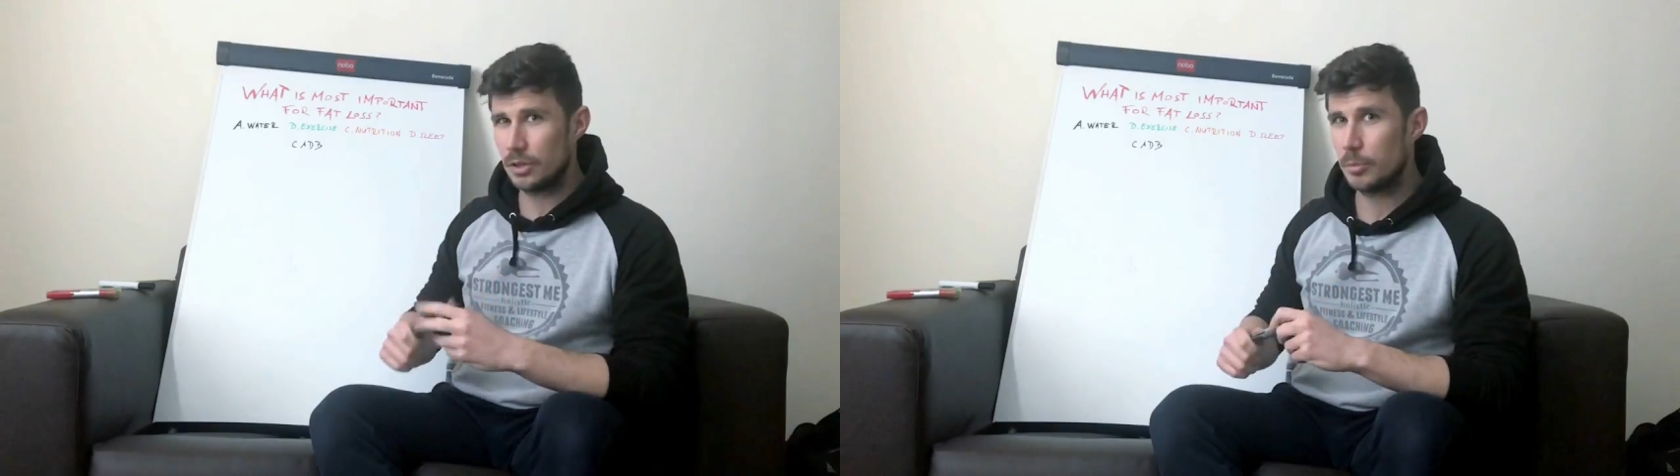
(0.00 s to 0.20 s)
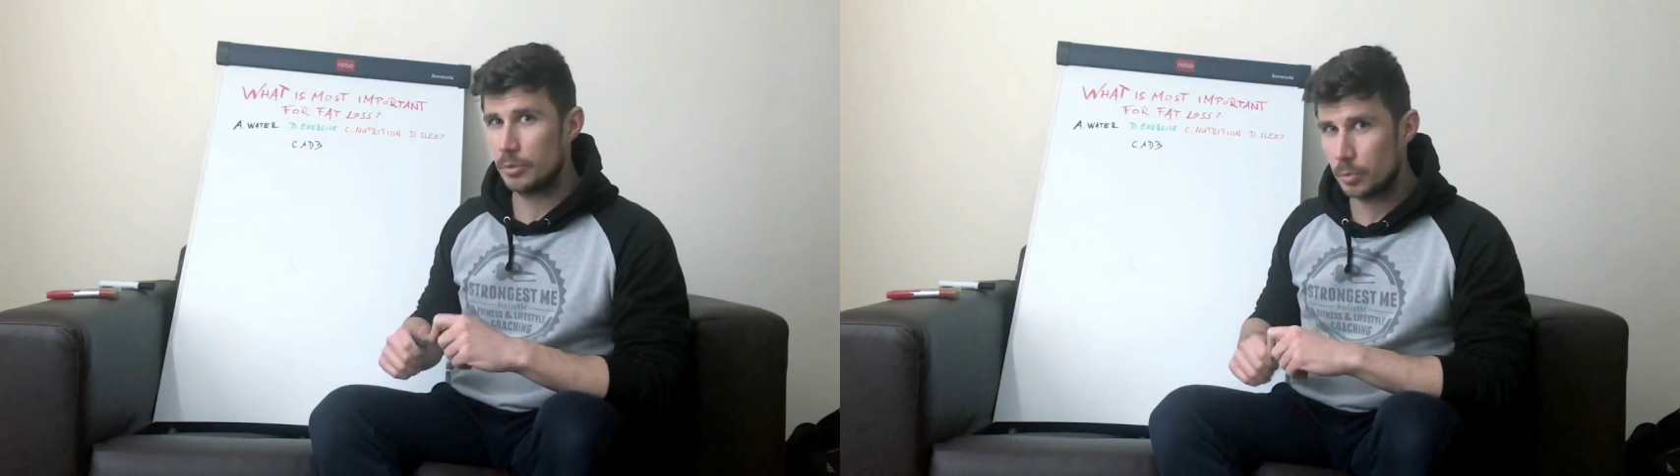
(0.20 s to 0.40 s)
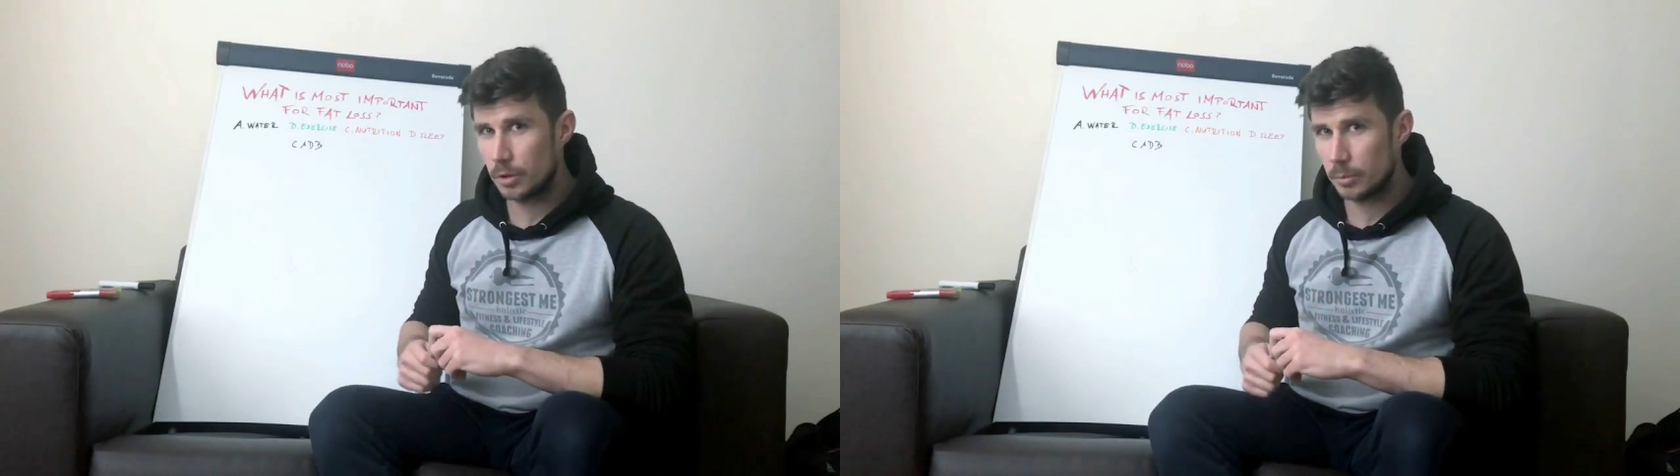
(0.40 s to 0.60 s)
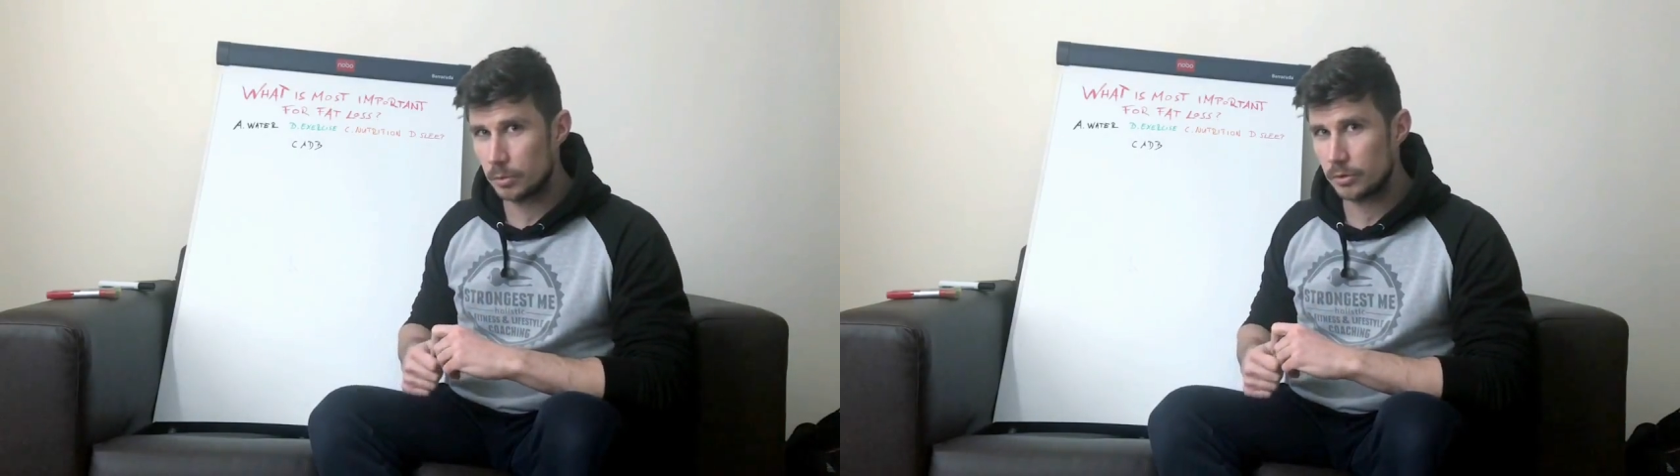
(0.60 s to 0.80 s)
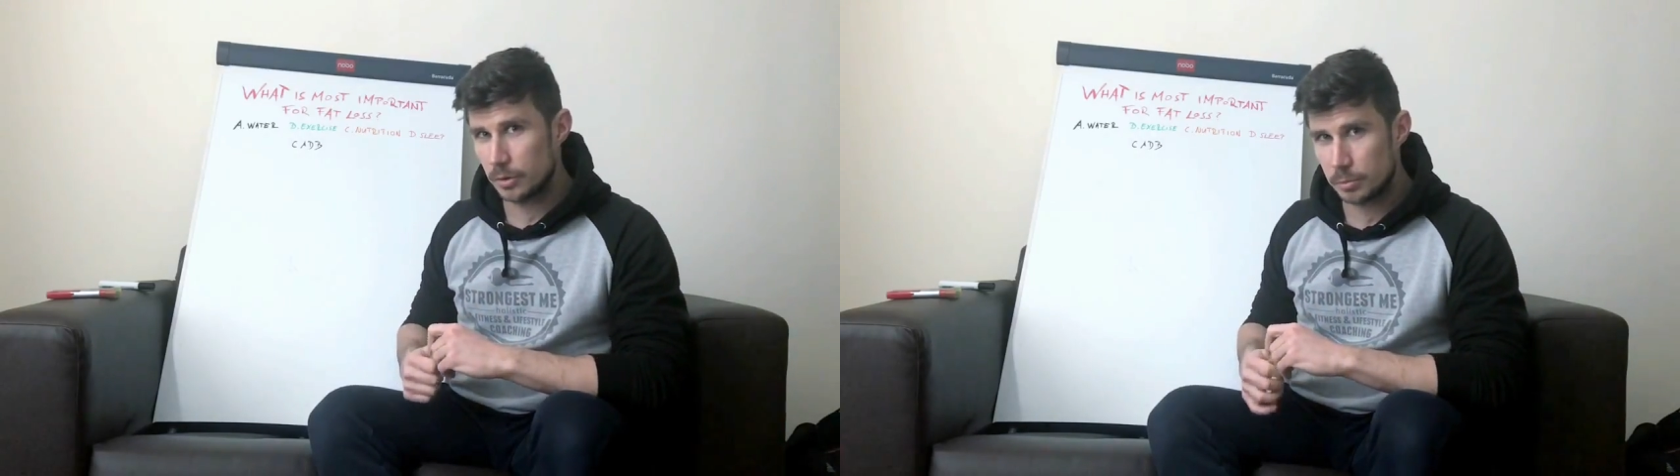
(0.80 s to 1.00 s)
#1
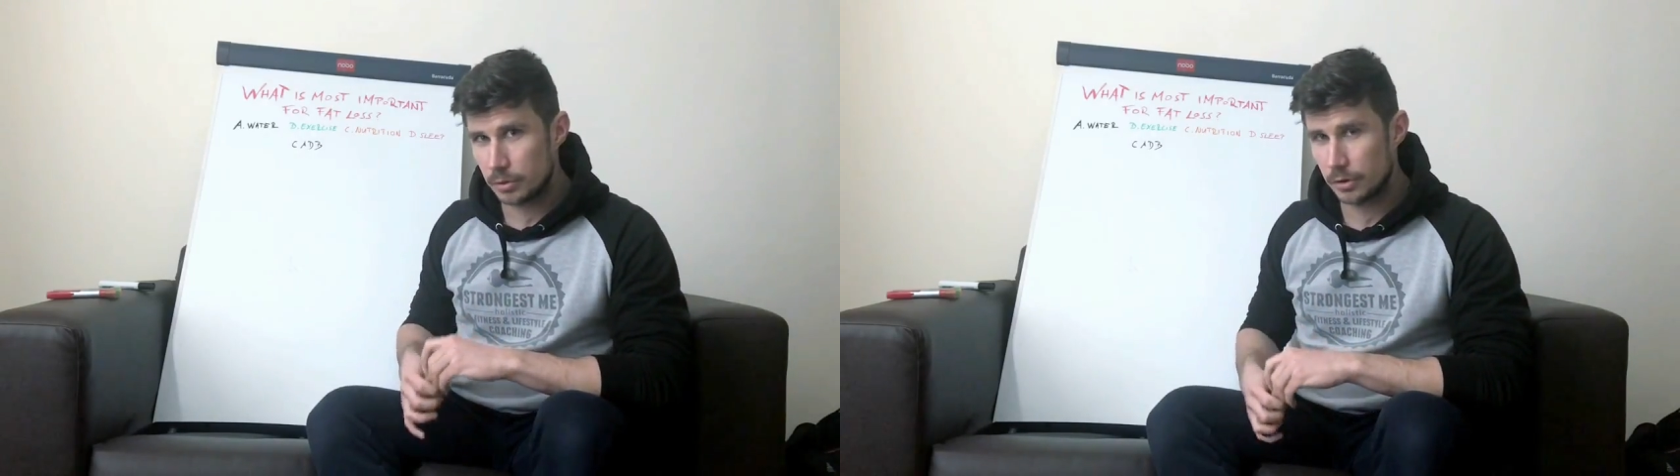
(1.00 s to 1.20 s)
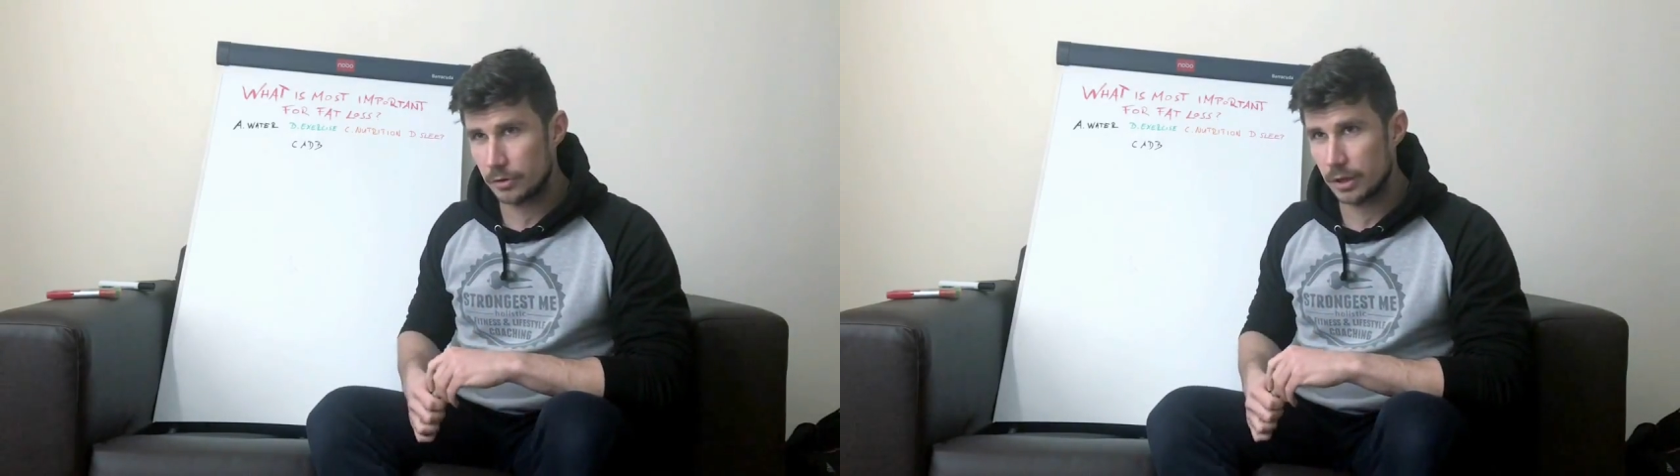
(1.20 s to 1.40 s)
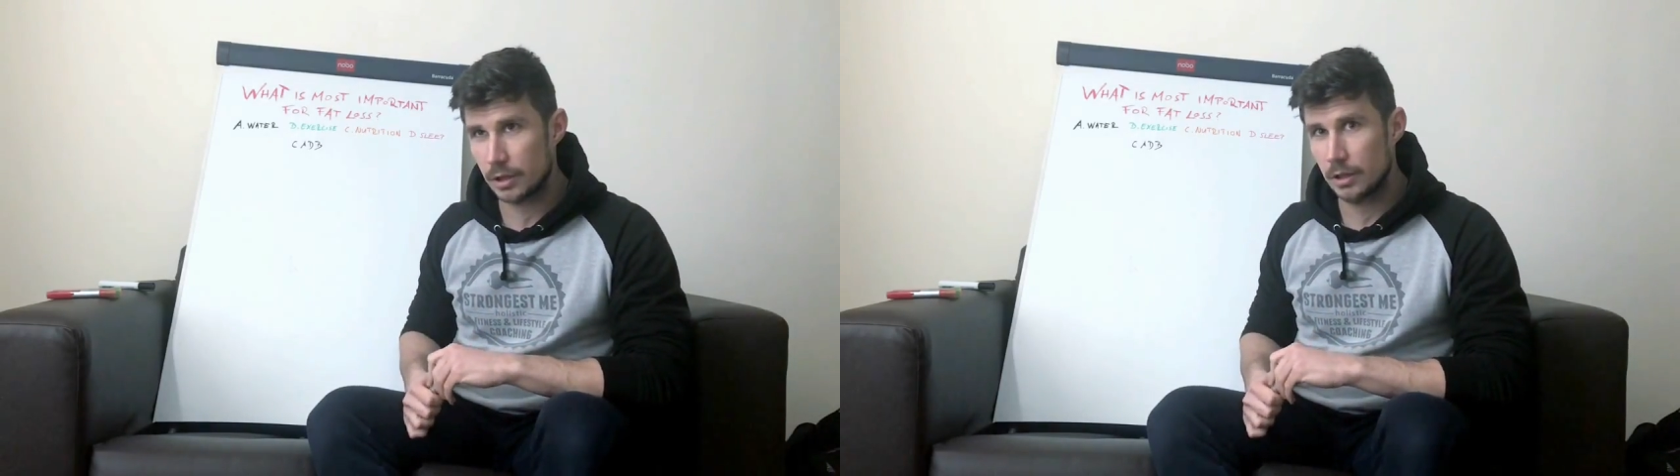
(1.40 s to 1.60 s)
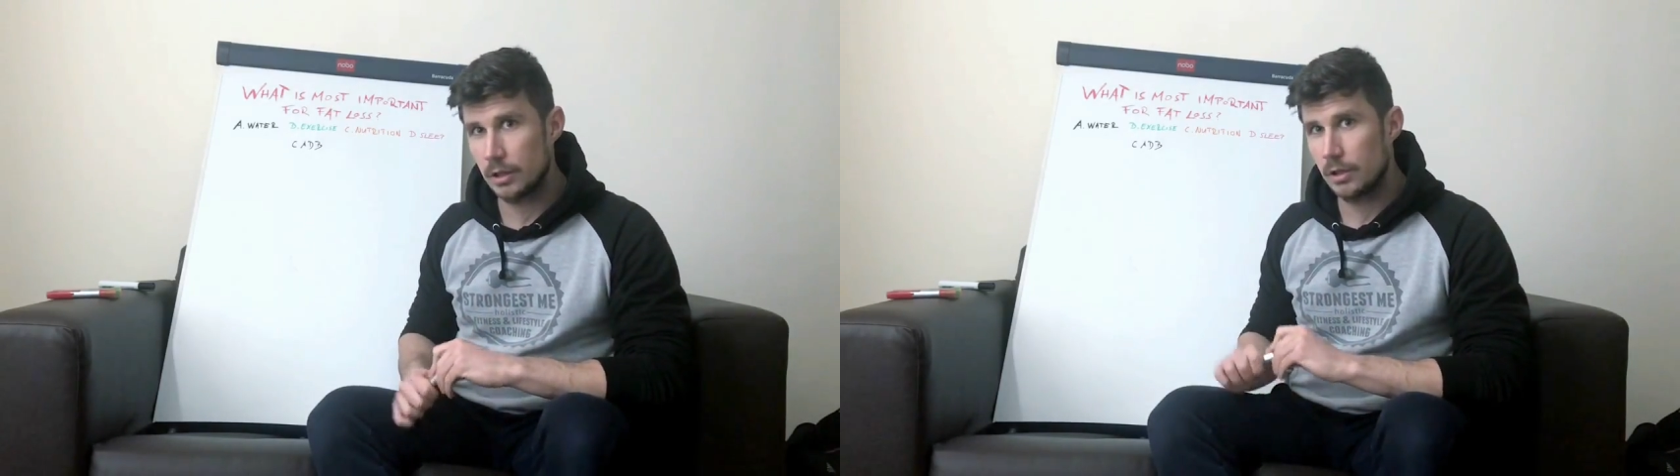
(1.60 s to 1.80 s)
most important thing